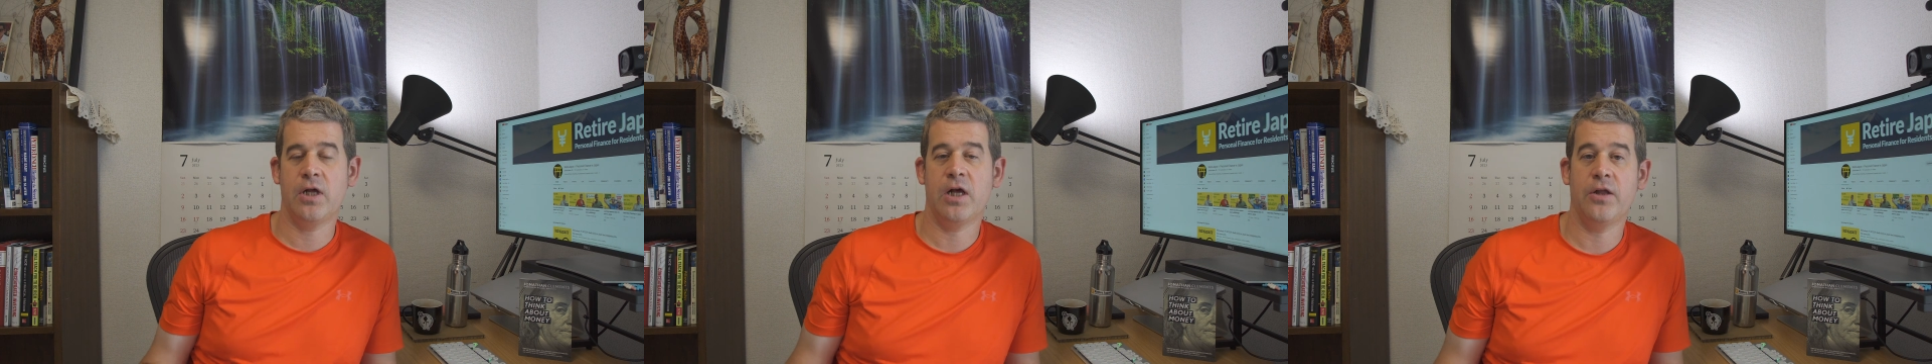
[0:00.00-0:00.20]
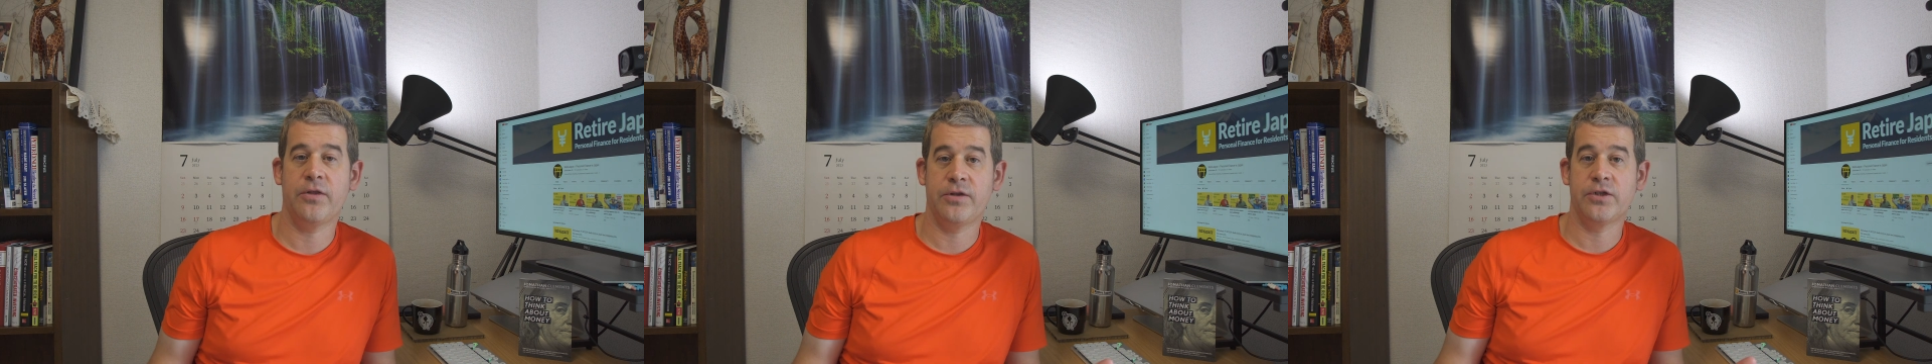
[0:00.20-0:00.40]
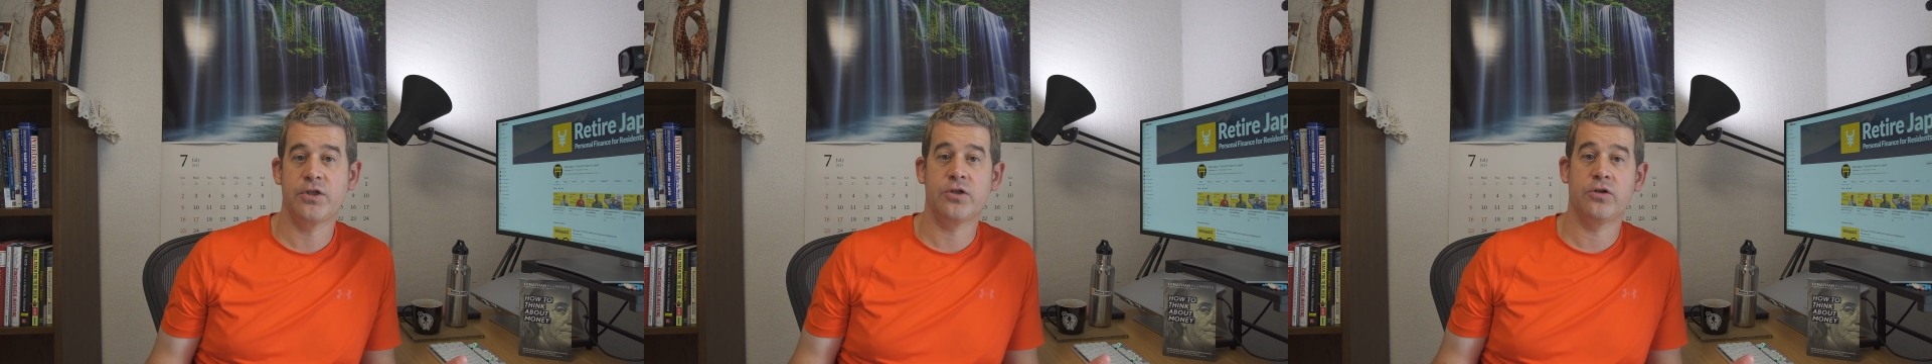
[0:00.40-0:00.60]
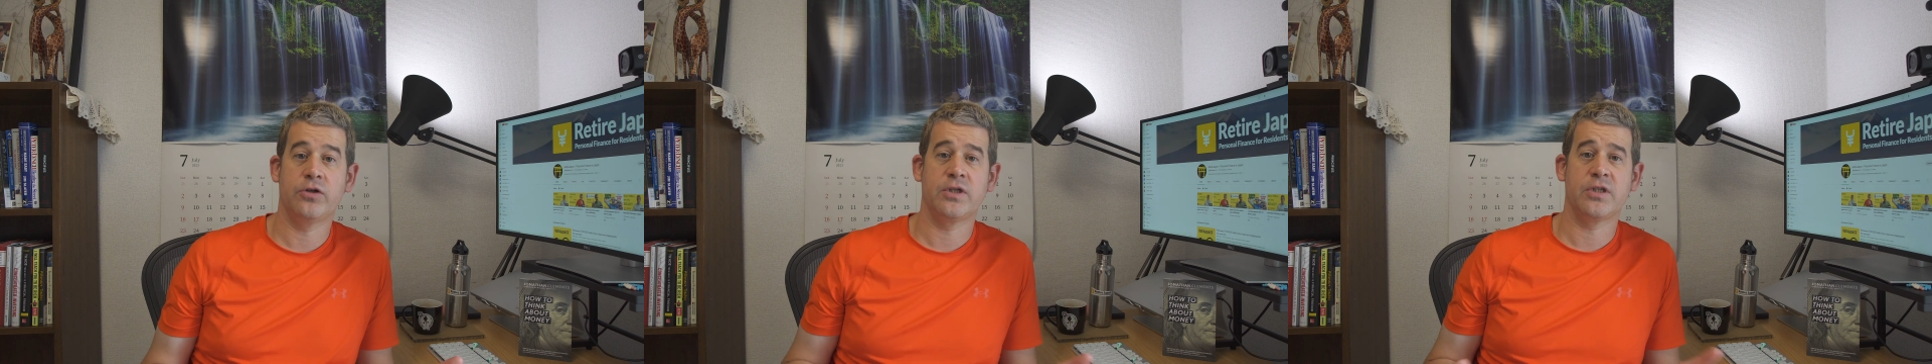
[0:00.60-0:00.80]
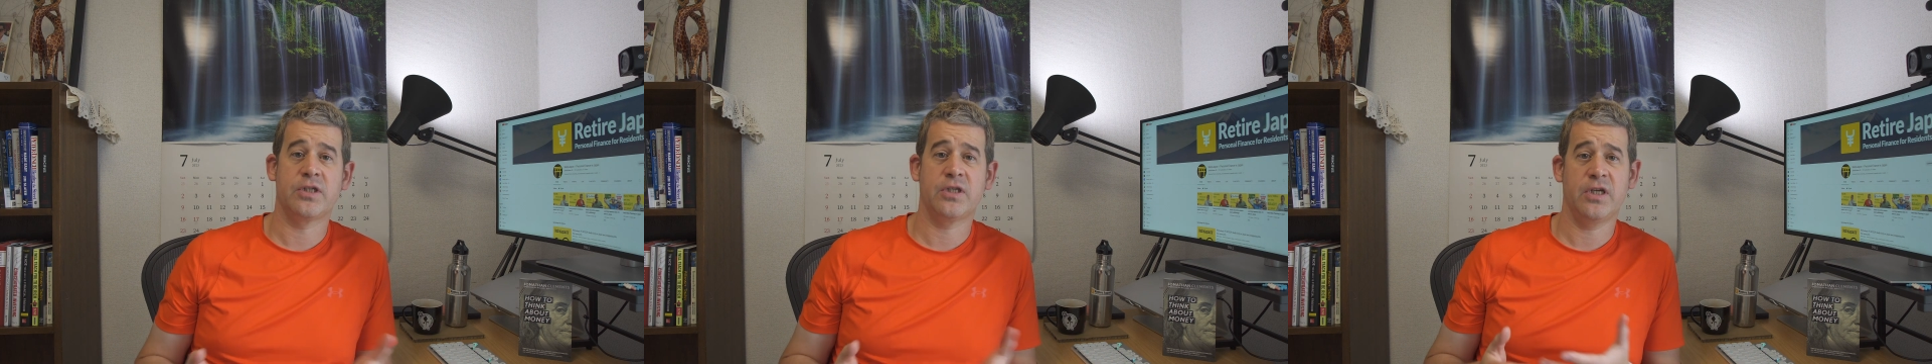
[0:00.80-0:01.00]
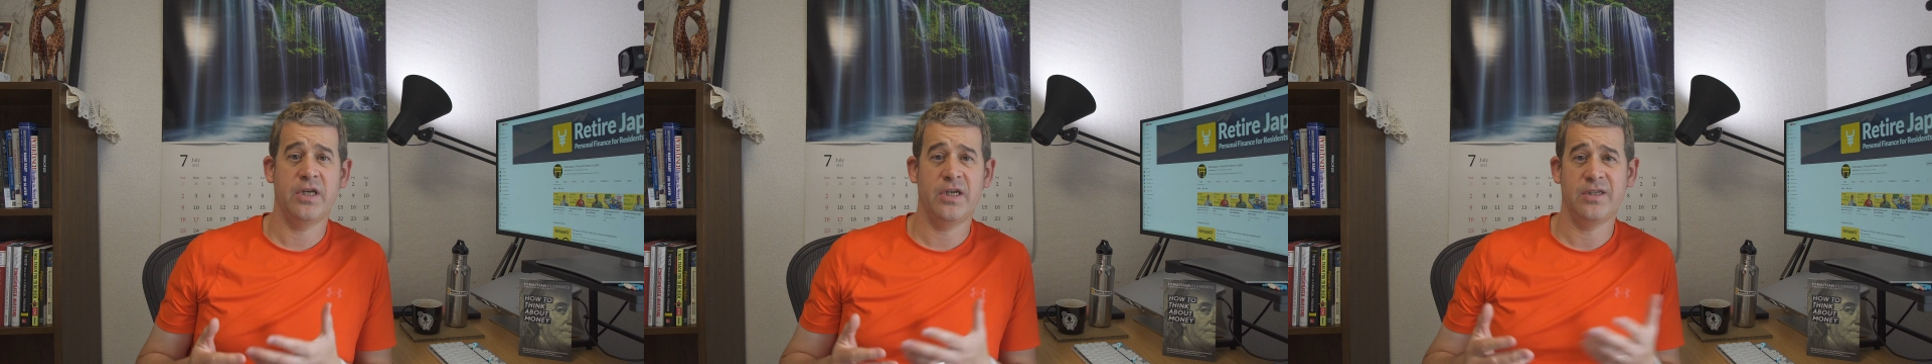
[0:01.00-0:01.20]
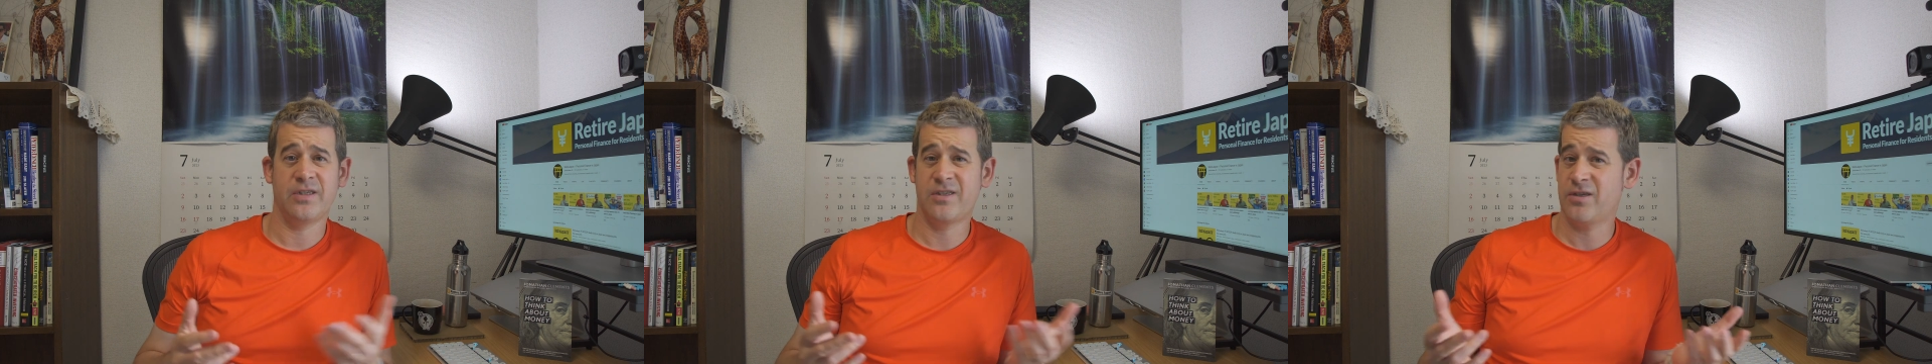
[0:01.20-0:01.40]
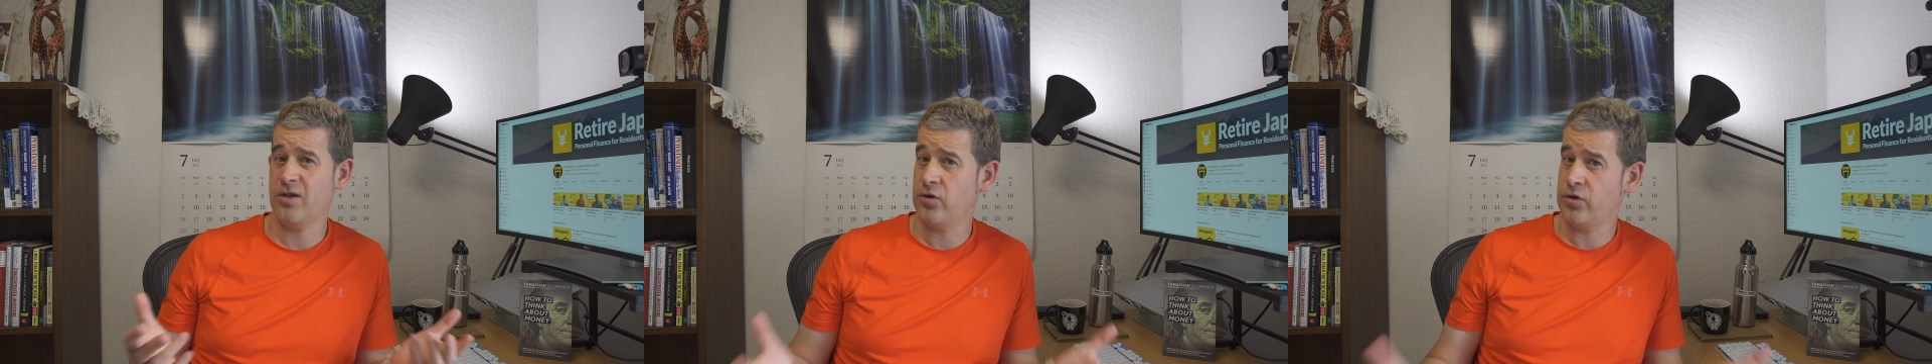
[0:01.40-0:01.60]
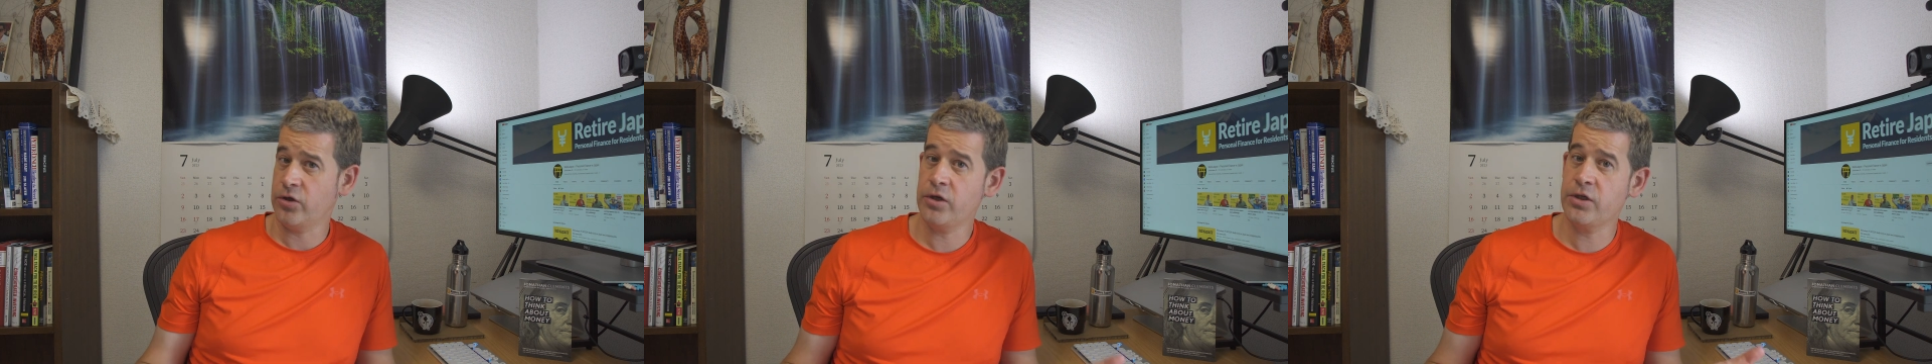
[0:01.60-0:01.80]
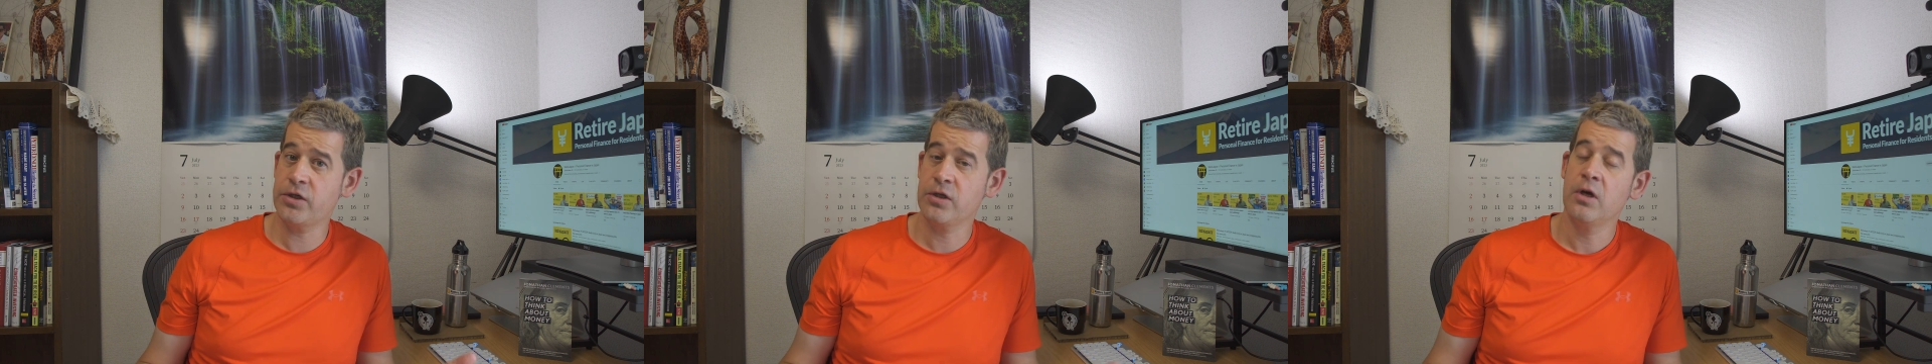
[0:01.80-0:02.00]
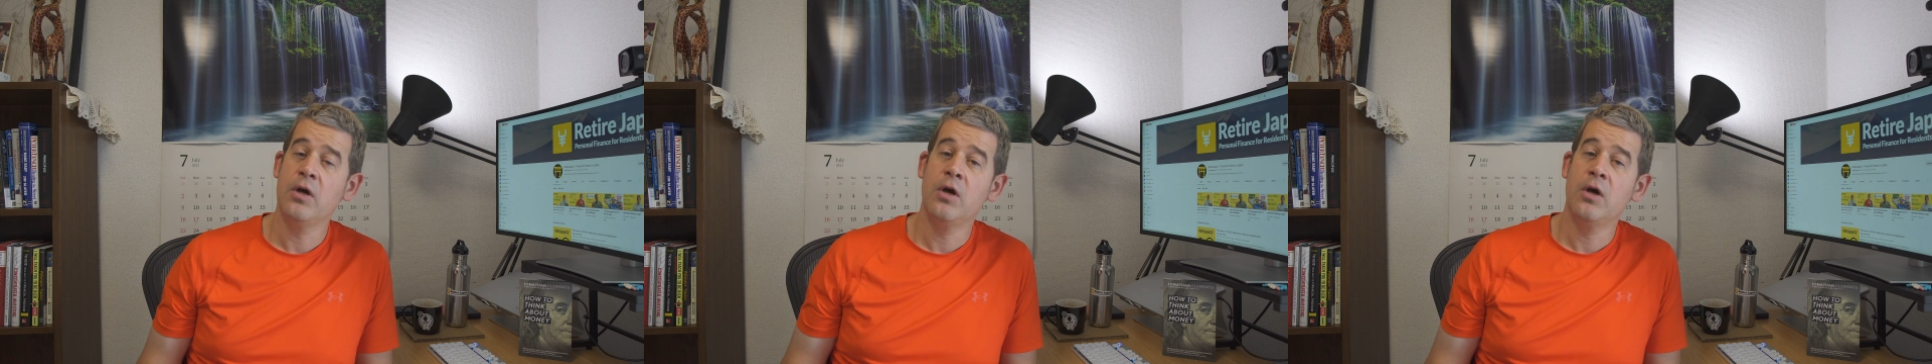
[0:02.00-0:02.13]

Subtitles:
health insurance is so good,